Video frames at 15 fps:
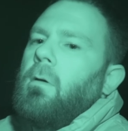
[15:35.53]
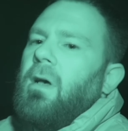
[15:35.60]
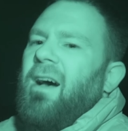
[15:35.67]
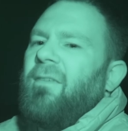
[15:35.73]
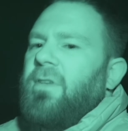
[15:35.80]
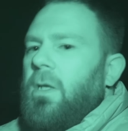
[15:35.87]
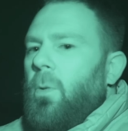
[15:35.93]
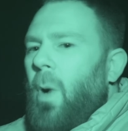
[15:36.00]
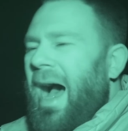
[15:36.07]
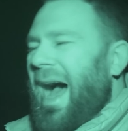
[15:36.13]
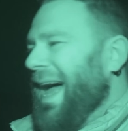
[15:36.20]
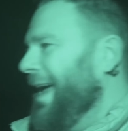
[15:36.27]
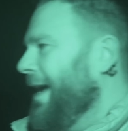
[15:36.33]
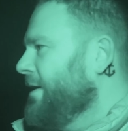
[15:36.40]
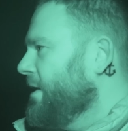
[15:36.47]
After you were
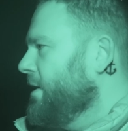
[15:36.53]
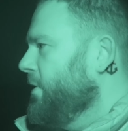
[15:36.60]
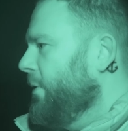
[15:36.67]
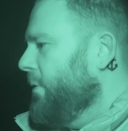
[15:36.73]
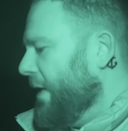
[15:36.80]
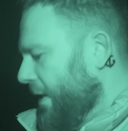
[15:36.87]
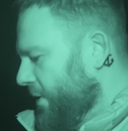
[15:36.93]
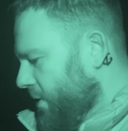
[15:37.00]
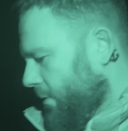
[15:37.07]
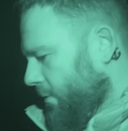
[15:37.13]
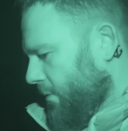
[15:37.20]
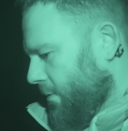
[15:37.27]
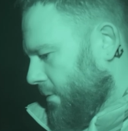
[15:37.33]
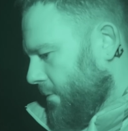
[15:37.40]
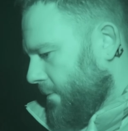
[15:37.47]
hanged in Newcastle,
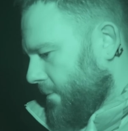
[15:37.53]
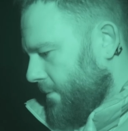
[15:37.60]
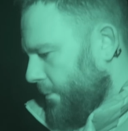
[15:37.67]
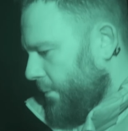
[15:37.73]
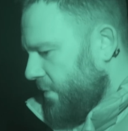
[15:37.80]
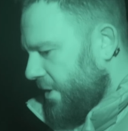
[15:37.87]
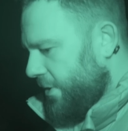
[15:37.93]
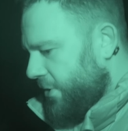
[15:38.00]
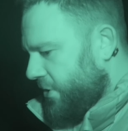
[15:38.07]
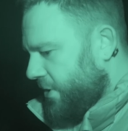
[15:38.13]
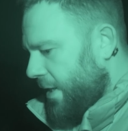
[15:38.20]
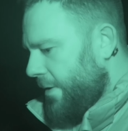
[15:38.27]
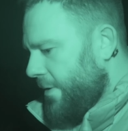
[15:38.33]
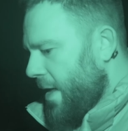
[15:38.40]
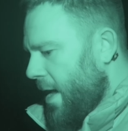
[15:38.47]
did you
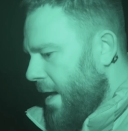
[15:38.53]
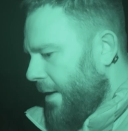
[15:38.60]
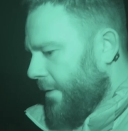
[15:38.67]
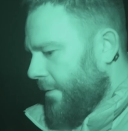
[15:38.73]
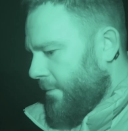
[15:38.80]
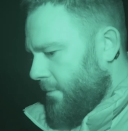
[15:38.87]
stay there?